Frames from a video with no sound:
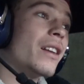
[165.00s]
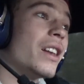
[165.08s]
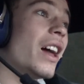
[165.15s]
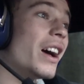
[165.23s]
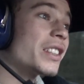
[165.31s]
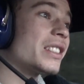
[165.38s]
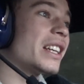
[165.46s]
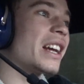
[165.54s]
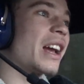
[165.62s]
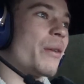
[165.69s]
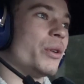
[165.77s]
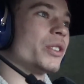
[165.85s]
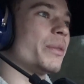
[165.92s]
The last thing
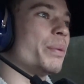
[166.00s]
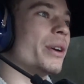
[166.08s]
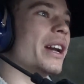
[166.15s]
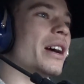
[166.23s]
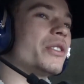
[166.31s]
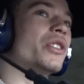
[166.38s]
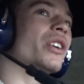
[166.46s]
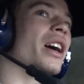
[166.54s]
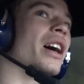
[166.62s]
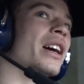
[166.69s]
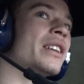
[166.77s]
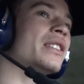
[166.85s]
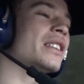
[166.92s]
I want to point out to you
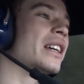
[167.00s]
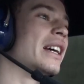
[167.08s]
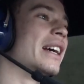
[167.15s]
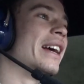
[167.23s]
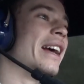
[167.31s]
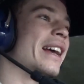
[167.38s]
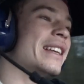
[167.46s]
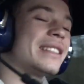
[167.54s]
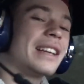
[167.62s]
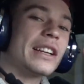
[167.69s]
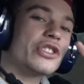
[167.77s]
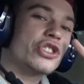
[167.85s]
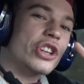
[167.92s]
guys is
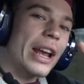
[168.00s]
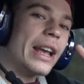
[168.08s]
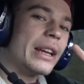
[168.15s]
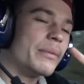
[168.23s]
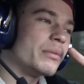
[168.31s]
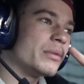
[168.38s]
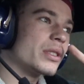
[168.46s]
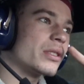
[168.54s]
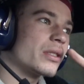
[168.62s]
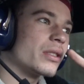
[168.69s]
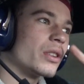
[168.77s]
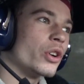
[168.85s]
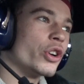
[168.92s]
that James,
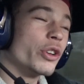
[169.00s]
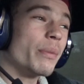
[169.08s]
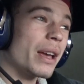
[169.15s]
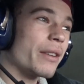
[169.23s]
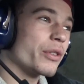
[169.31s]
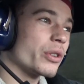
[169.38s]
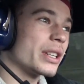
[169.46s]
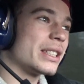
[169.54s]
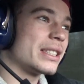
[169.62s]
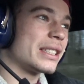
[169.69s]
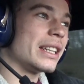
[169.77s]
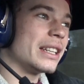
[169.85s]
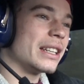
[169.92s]
who you may have already
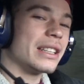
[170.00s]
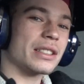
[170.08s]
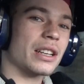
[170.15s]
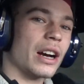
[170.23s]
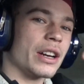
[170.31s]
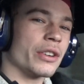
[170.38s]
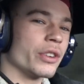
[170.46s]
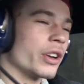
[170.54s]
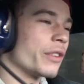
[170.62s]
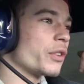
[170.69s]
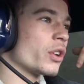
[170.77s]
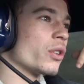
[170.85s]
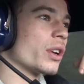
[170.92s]
seen in this car, I don't know
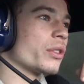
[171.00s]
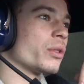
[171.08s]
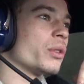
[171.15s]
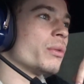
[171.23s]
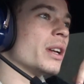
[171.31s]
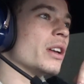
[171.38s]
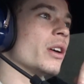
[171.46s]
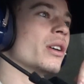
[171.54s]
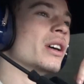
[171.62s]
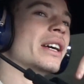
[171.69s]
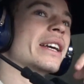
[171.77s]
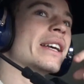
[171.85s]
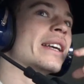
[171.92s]
if you've got it through the window,
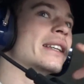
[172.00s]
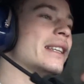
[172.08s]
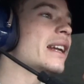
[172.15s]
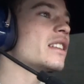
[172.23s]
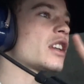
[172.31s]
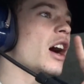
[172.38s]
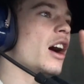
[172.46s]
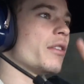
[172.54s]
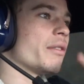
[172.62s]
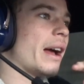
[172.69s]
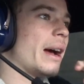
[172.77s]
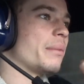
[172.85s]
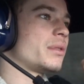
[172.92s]
he's had his car
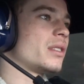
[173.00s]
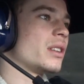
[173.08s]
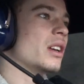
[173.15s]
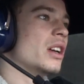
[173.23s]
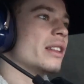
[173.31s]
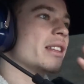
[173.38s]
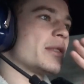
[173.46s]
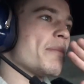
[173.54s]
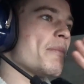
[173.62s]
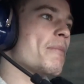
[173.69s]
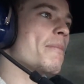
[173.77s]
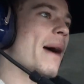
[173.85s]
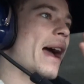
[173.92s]
wrapped. It's
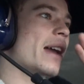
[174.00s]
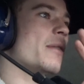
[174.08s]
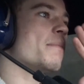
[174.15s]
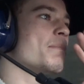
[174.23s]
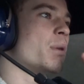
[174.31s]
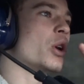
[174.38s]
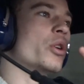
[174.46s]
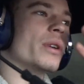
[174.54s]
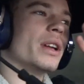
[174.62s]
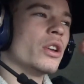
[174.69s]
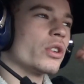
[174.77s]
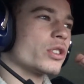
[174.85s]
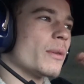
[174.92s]
matte blue,
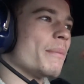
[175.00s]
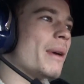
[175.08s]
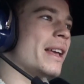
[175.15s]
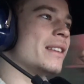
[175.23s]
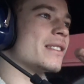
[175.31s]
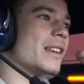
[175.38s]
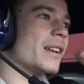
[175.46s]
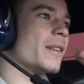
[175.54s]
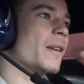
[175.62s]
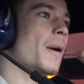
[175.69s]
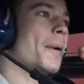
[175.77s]
it looks amazing.